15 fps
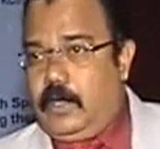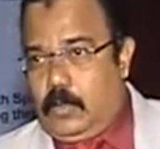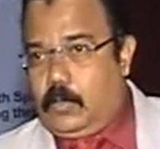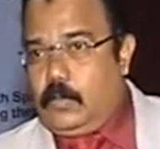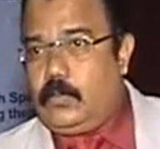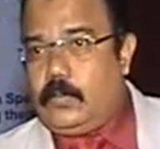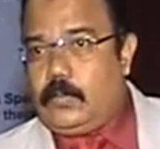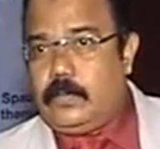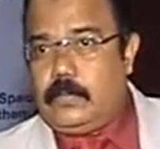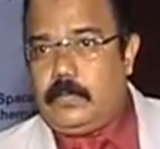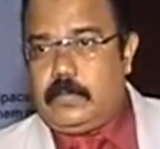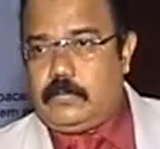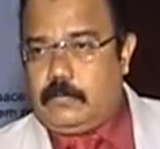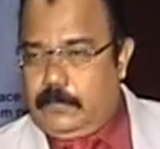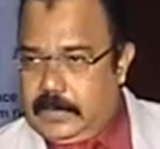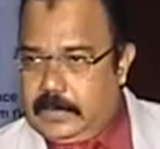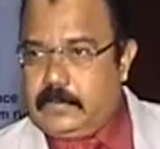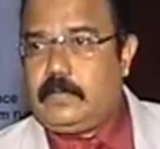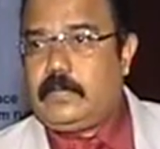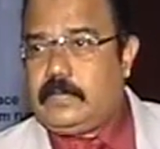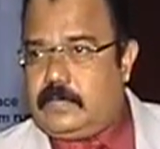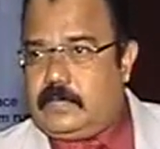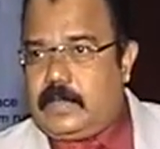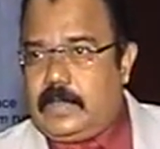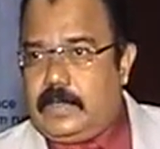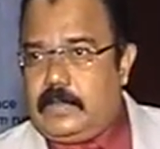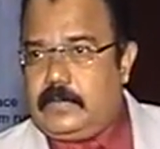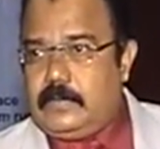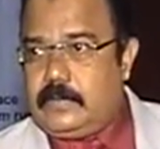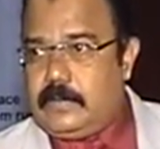And now, it's very
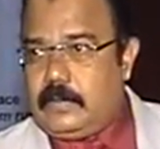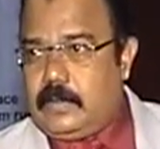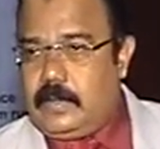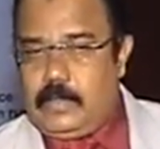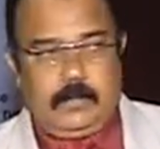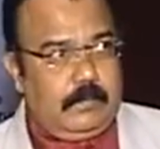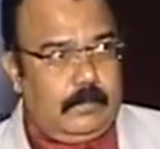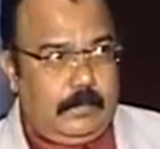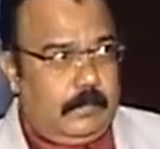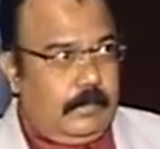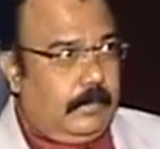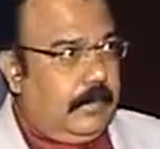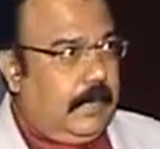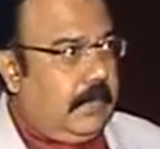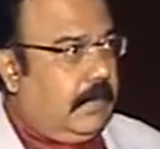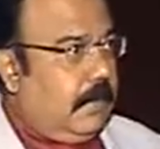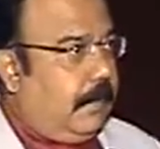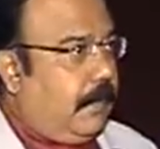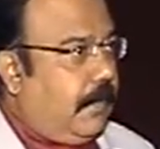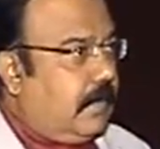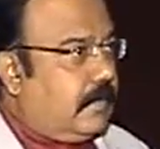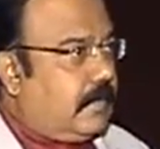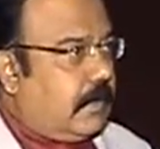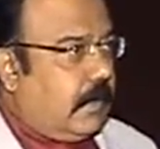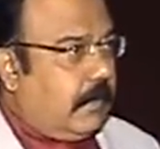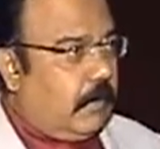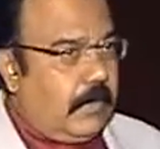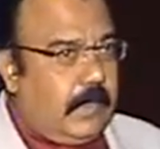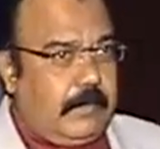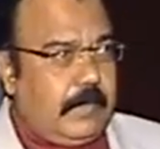sad, I'm being
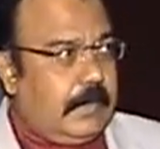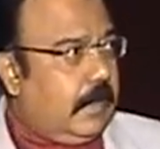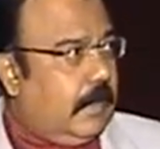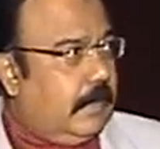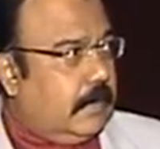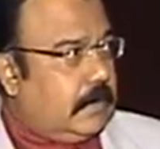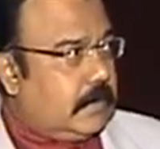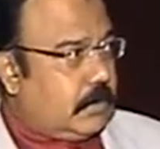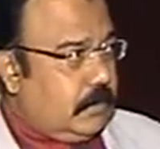depressed, I'm not even